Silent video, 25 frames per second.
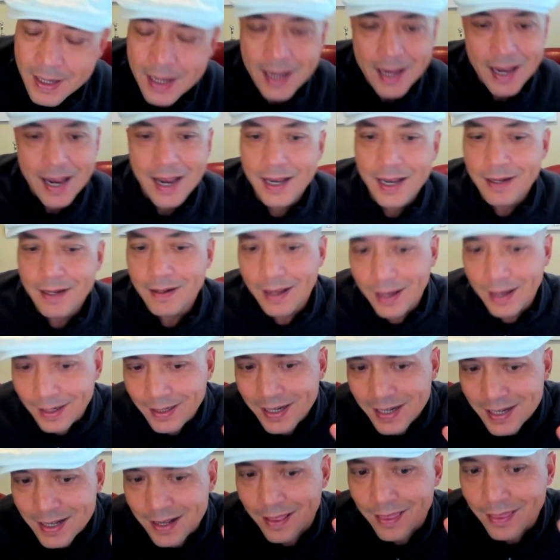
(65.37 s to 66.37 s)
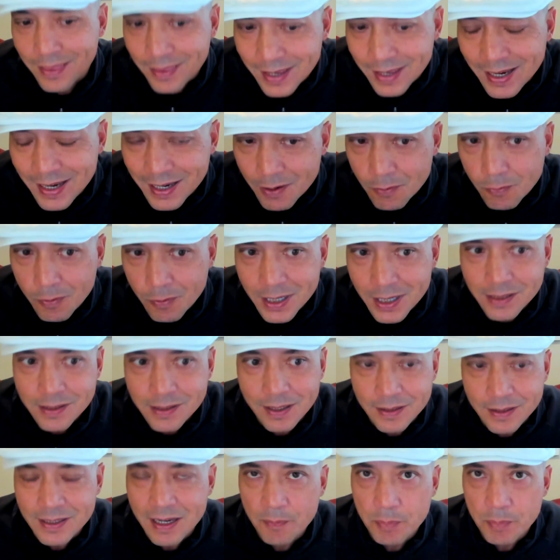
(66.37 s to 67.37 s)
And I didn't think it was,
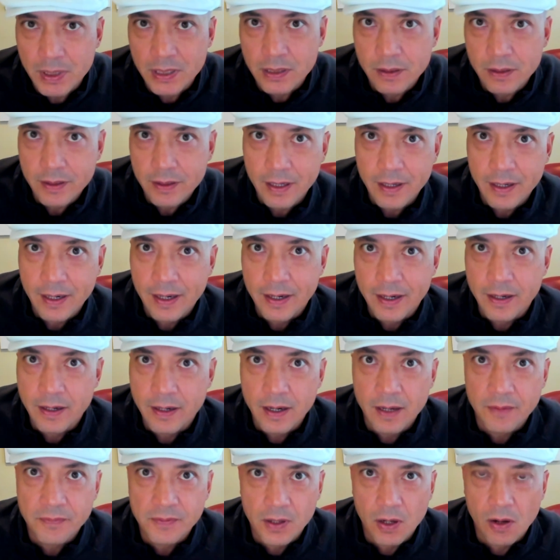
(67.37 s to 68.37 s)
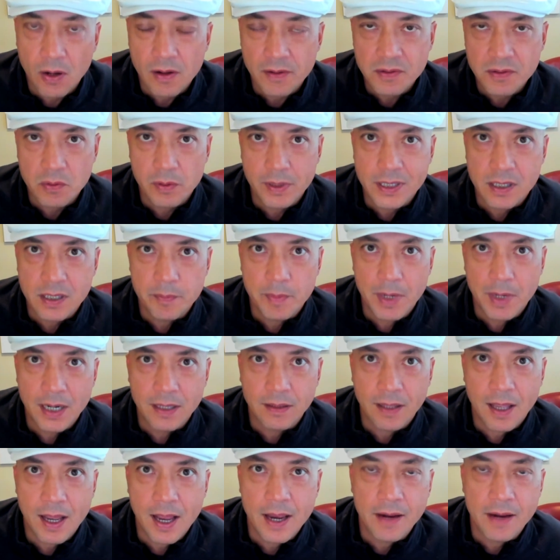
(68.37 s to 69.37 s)
because I've been looking at enough golf swings in my
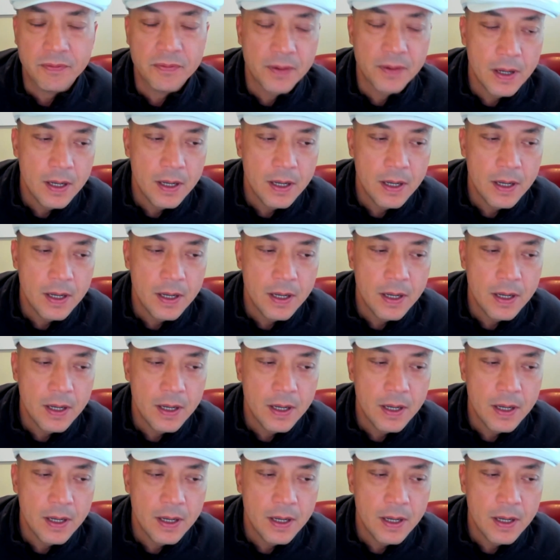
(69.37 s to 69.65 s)
life.